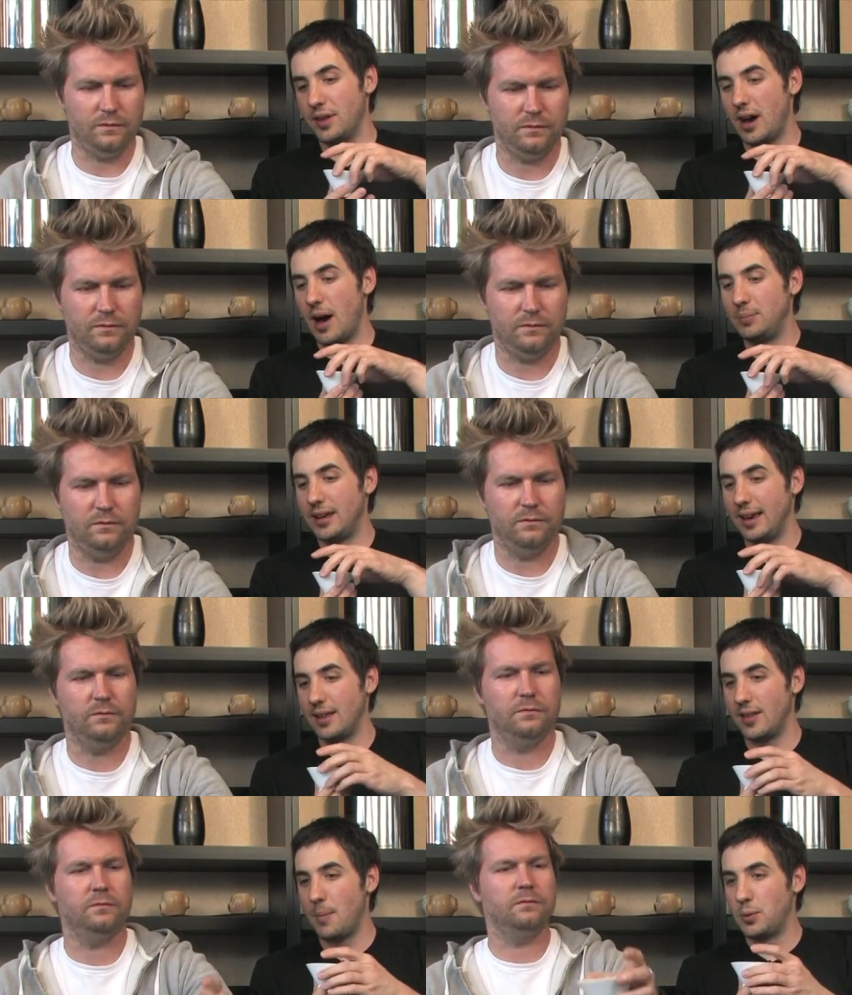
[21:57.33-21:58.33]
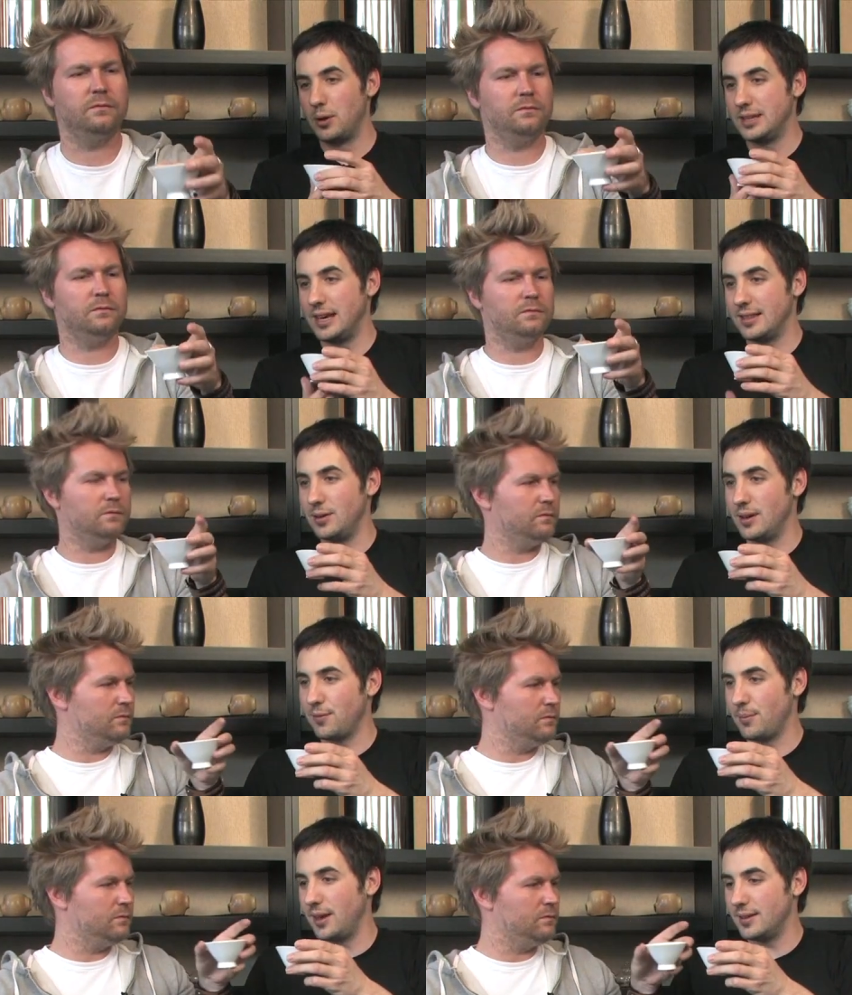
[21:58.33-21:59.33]
Speaker 1: the uptake, the up little kick that you get
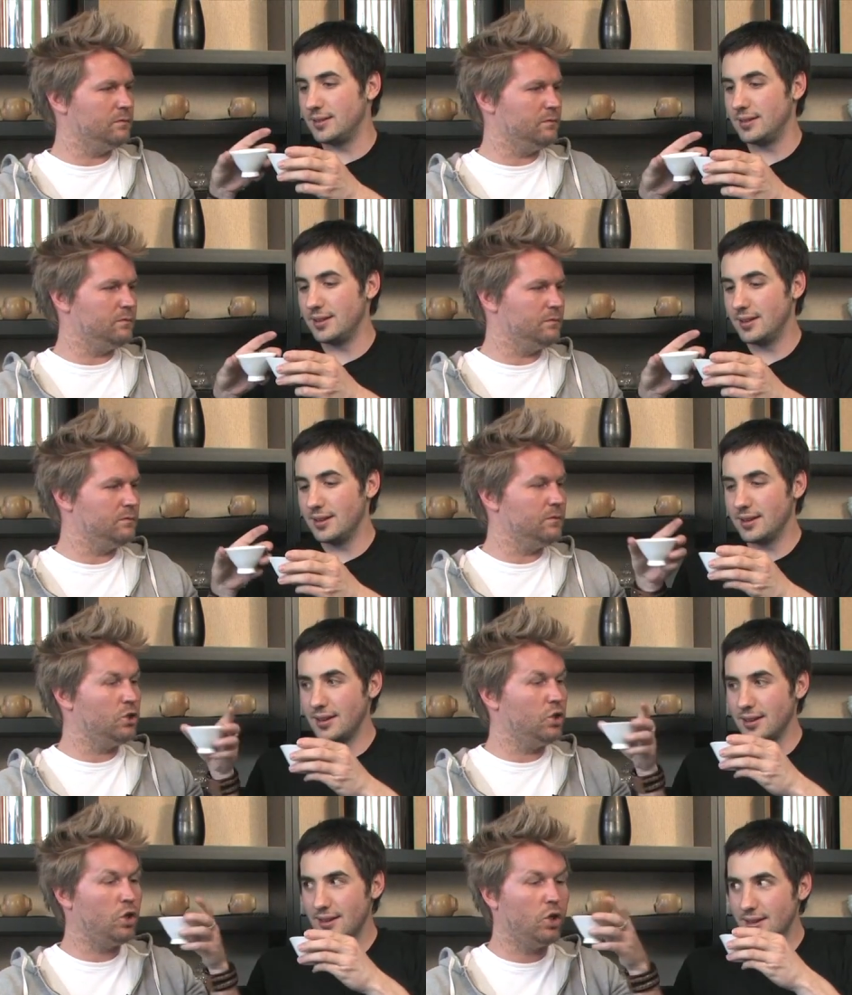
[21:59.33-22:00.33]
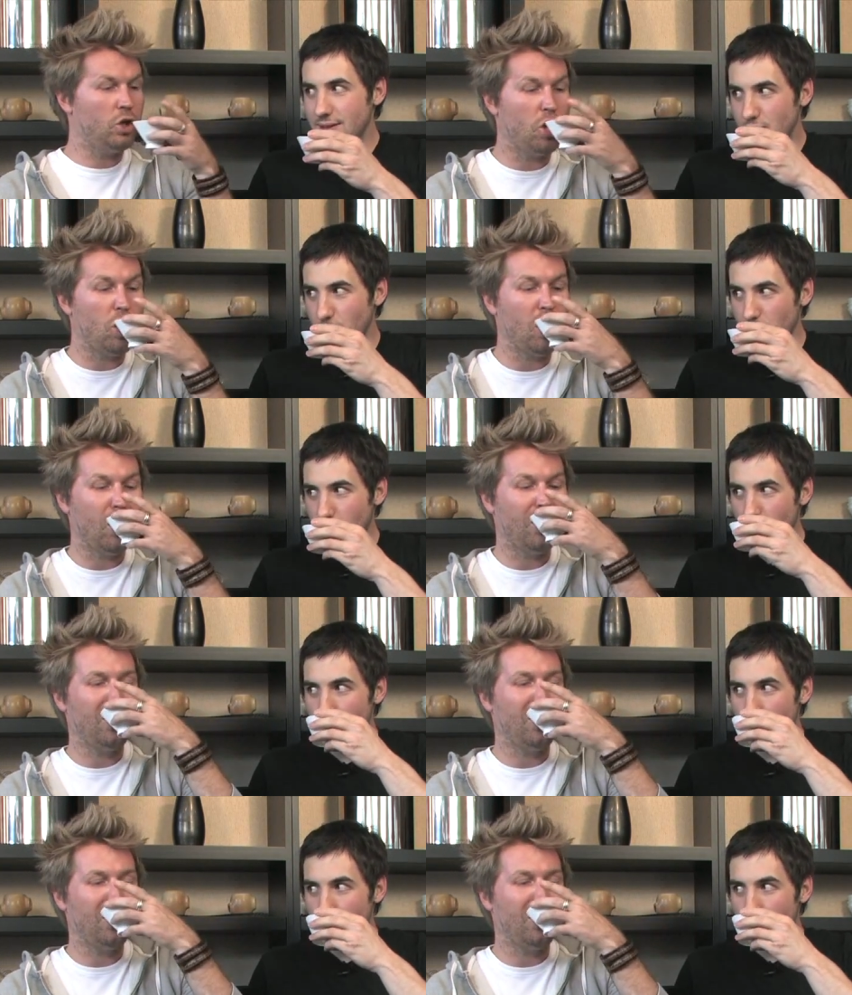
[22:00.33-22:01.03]
from this. To do it.